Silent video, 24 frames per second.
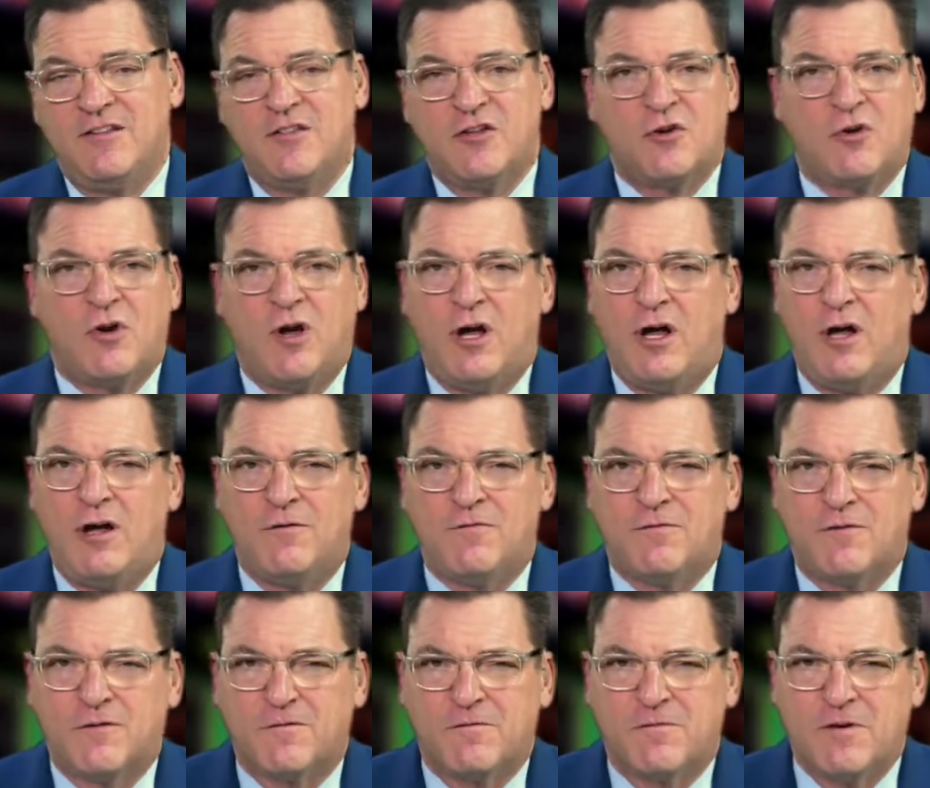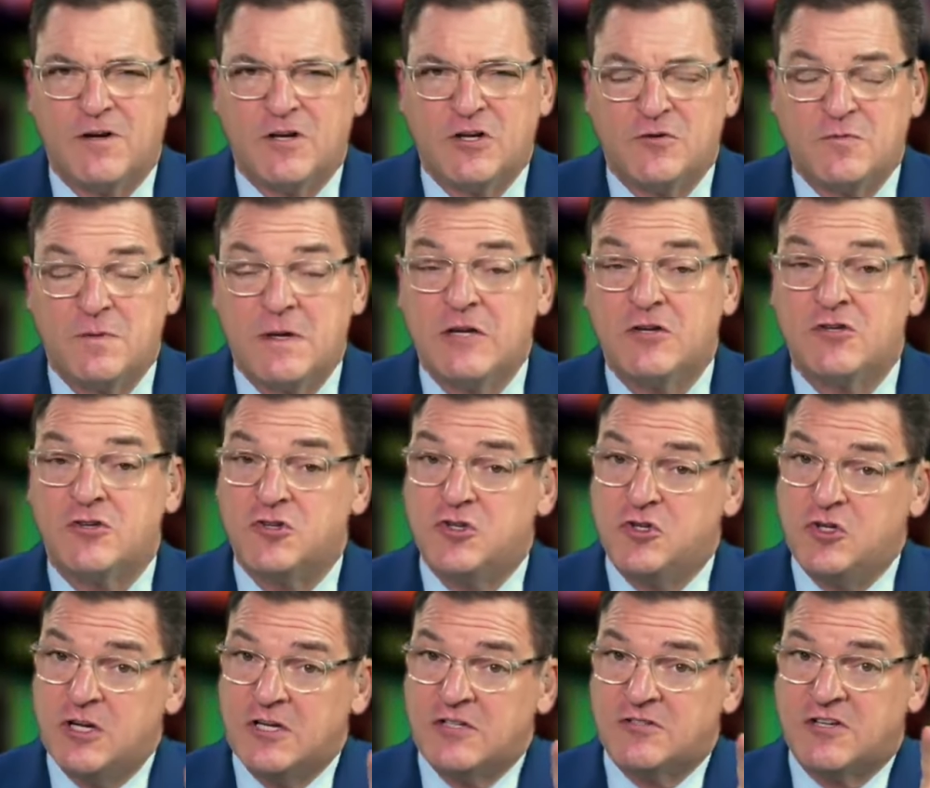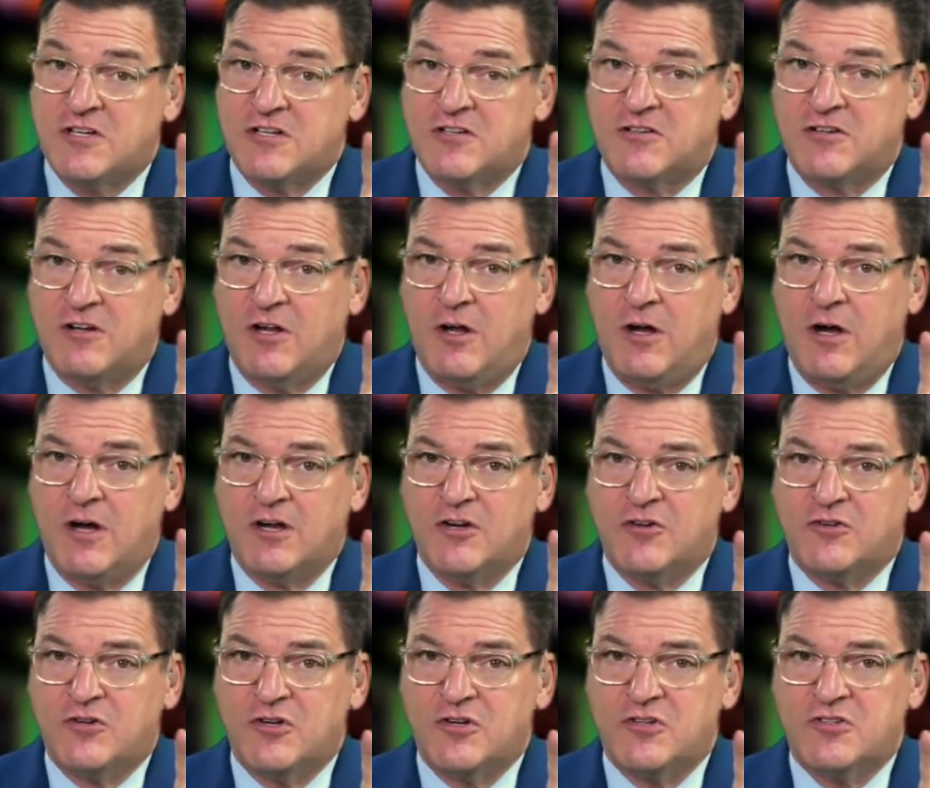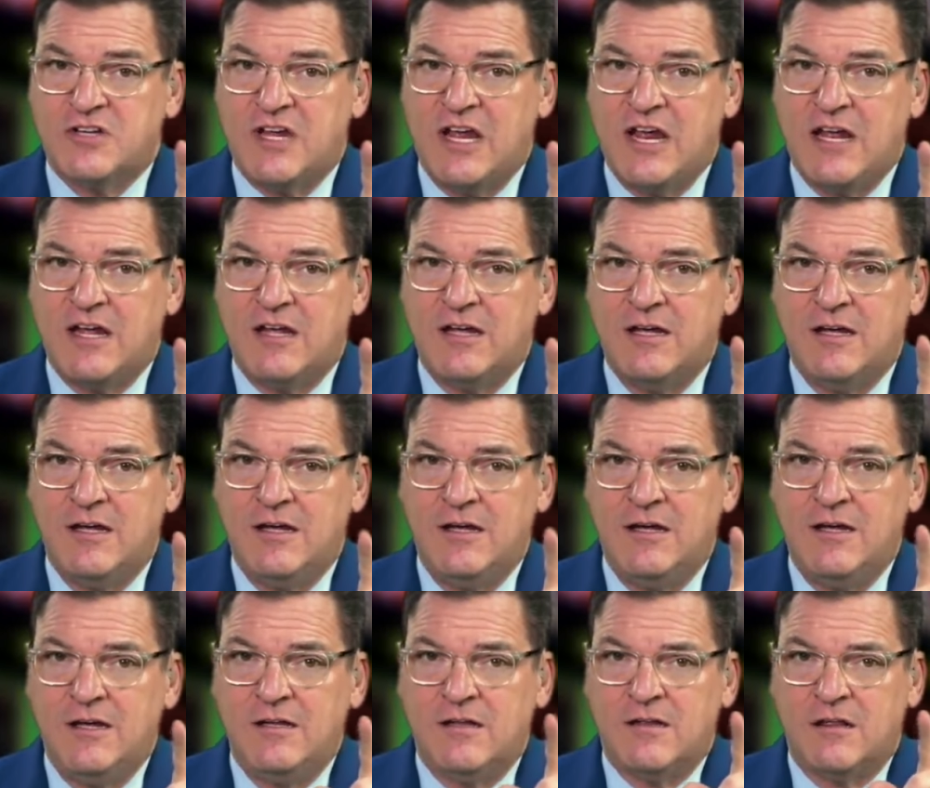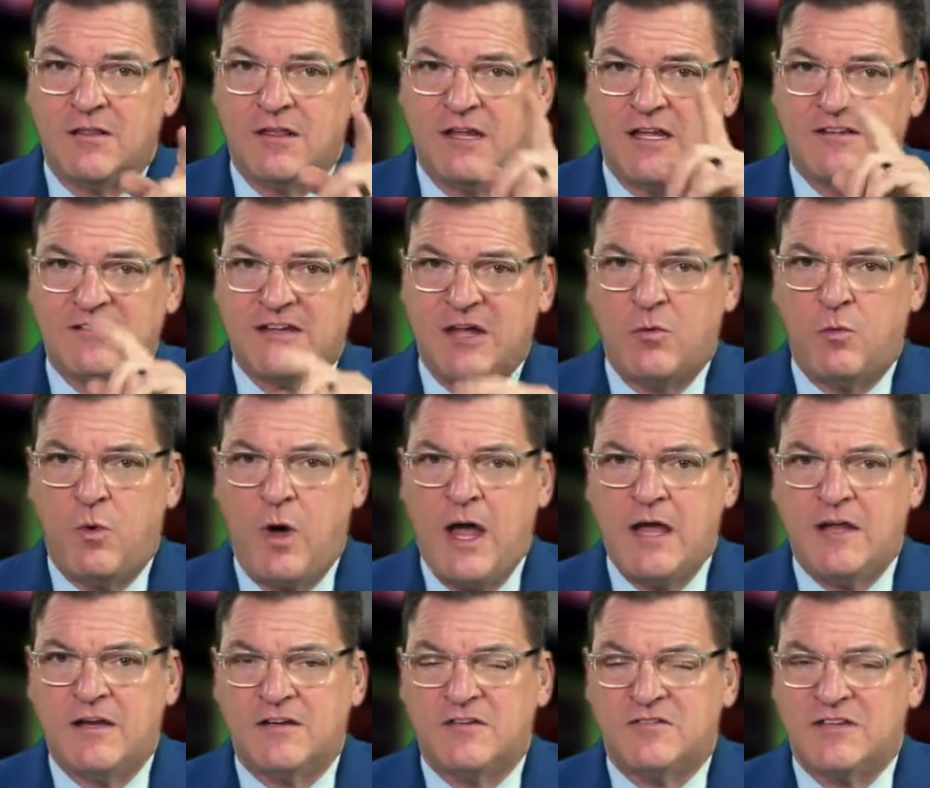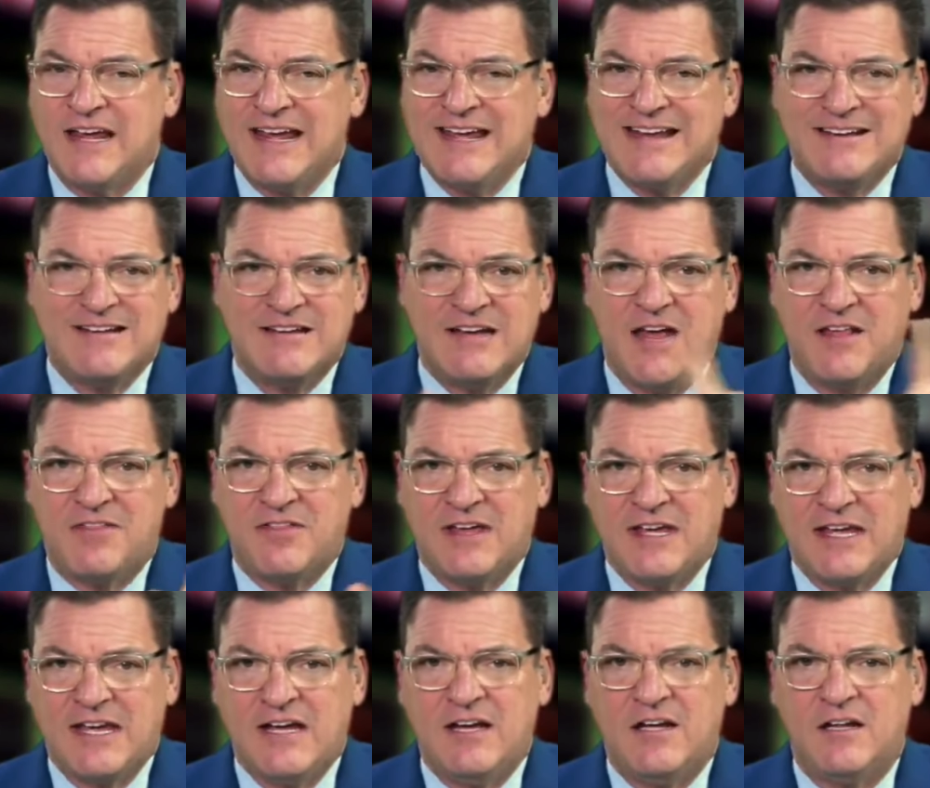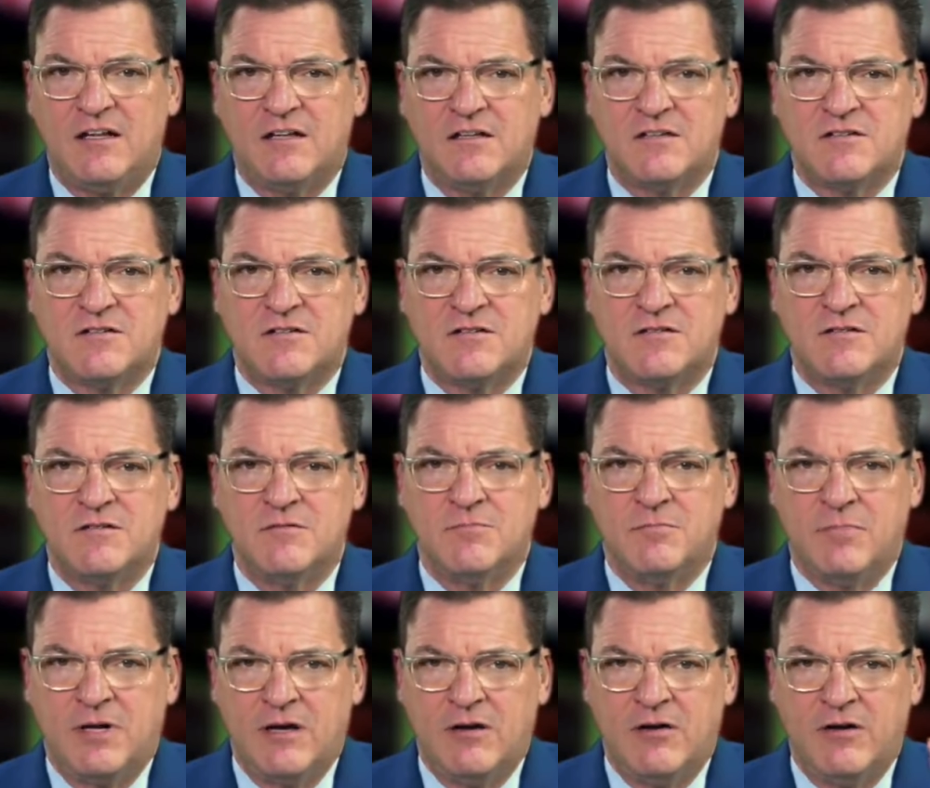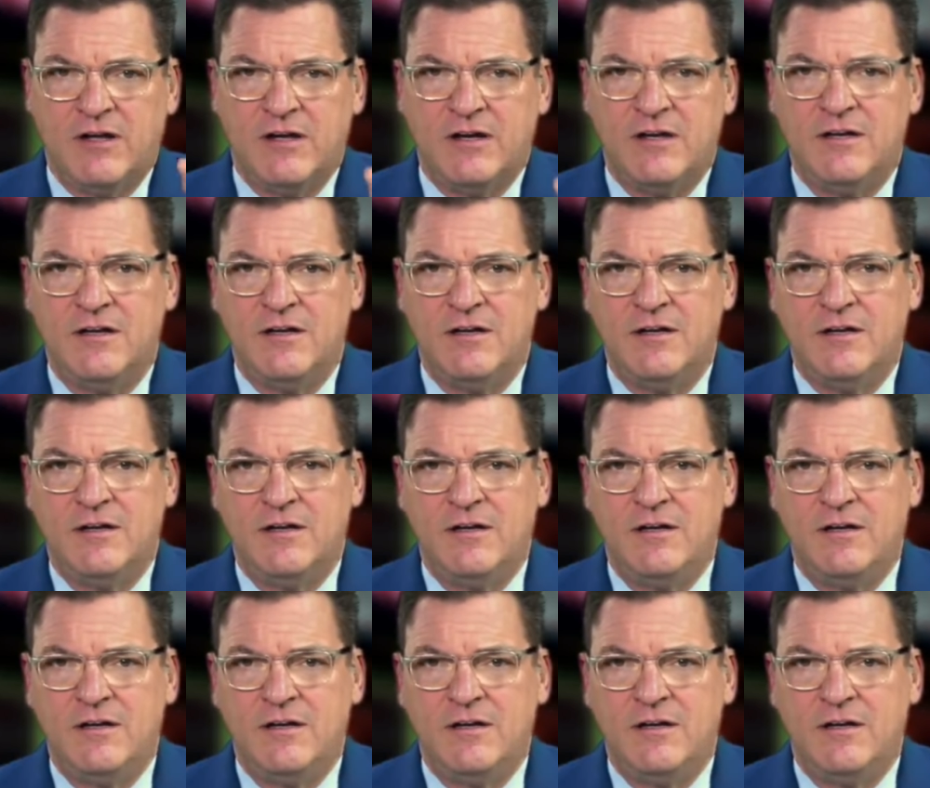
they're all for free speech, just as long as you're saying the things they want you to say and nothing else, period.